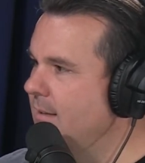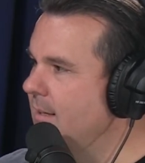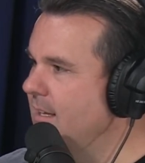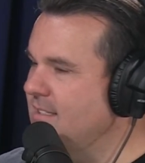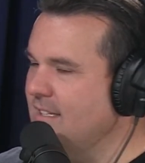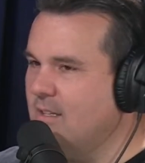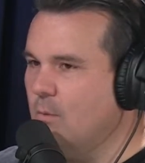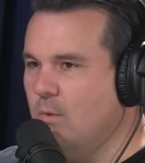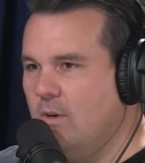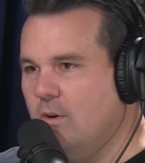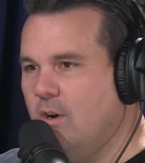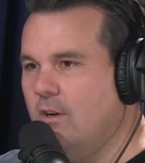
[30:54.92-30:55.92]
it's like the
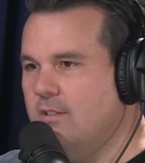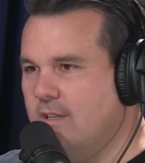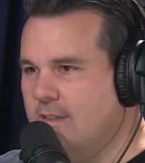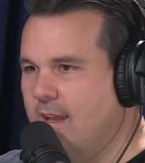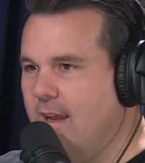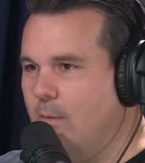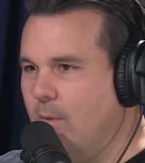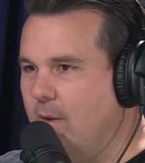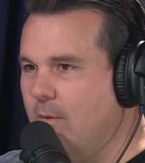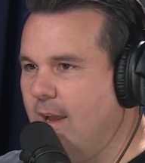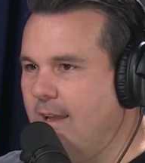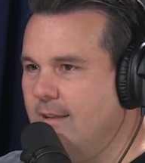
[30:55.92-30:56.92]
rail guards on the highway,
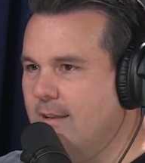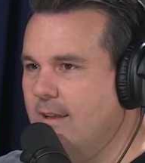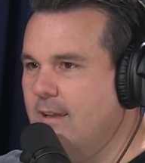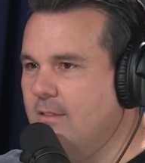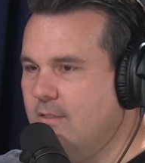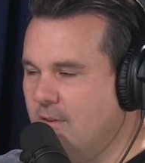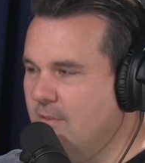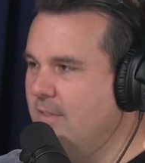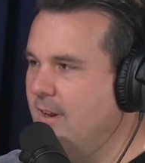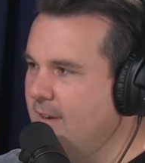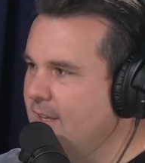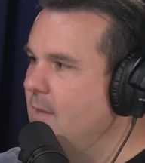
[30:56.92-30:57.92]
right? Yeah. yeah. They're
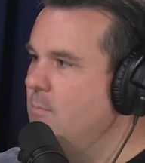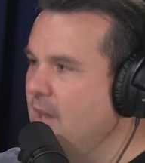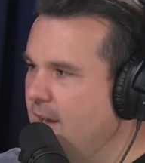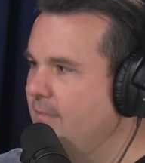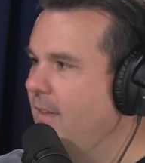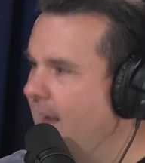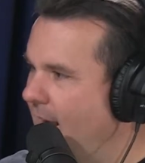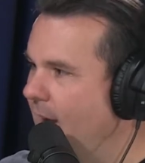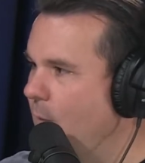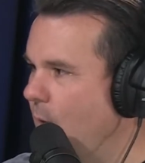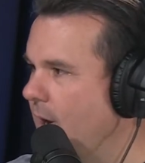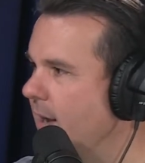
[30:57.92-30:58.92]
there to keep you on the
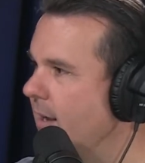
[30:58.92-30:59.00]
highway. Yep,